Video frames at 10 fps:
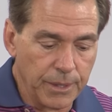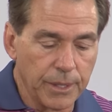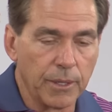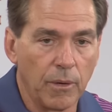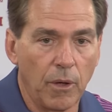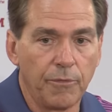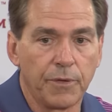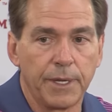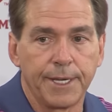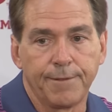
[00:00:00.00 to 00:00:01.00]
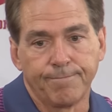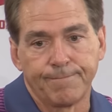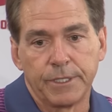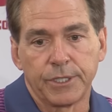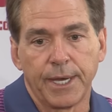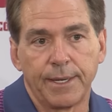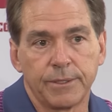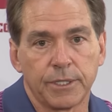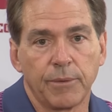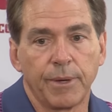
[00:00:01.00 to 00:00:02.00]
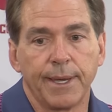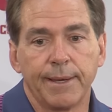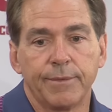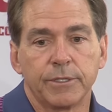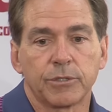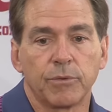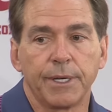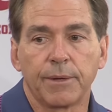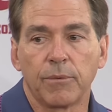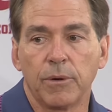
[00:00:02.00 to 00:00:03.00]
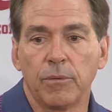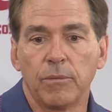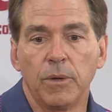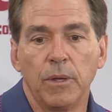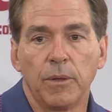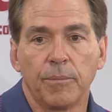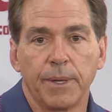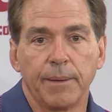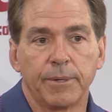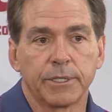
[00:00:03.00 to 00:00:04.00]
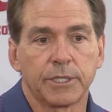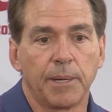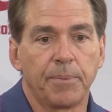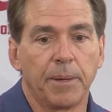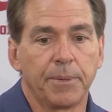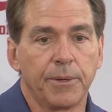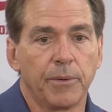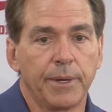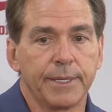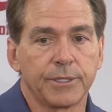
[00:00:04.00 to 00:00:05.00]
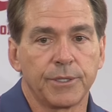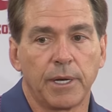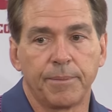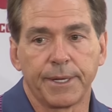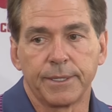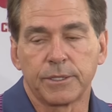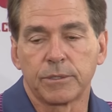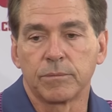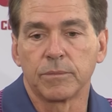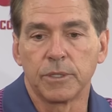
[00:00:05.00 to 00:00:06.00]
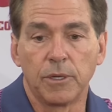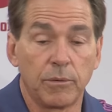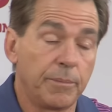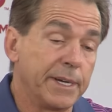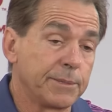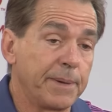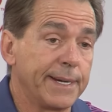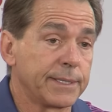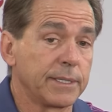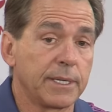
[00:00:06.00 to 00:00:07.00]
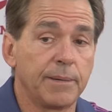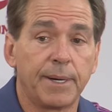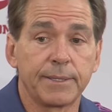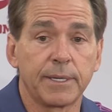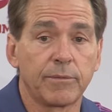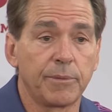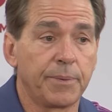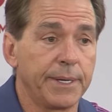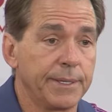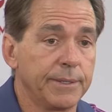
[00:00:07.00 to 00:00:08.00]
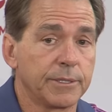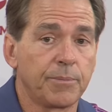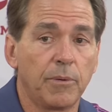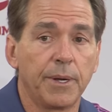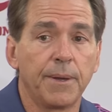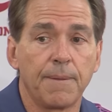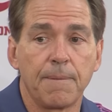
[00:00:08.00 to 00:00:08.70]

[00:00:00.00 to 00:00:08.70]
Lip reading: you know, hopefully the challenge that we have this week will be able to step up and do a nice job against, you know, the best passing team I think we played to this point.